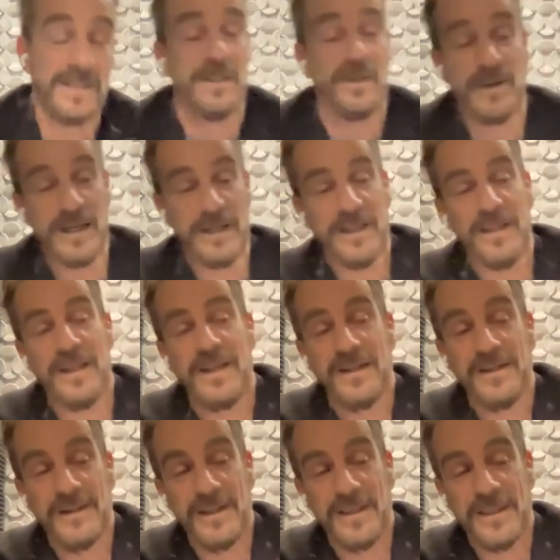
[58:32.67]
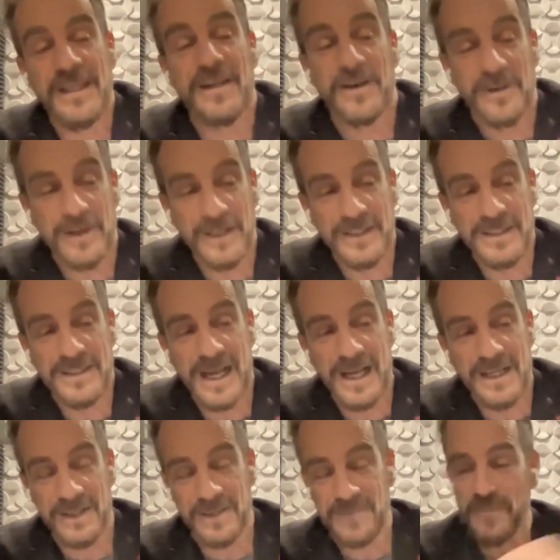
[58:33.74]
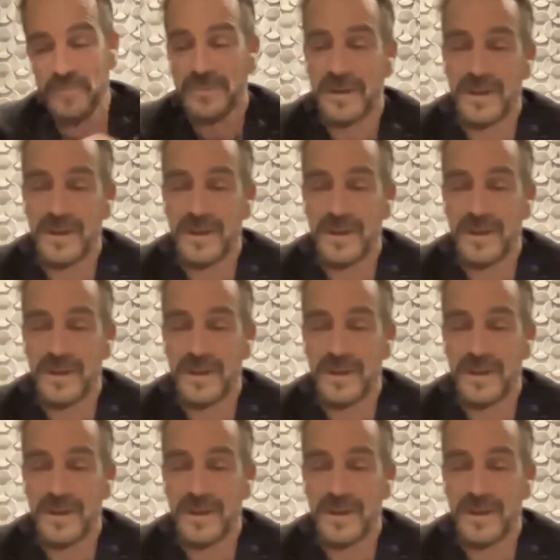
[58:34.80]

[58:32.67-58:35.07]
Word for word: he's a great uh, thinker and designer.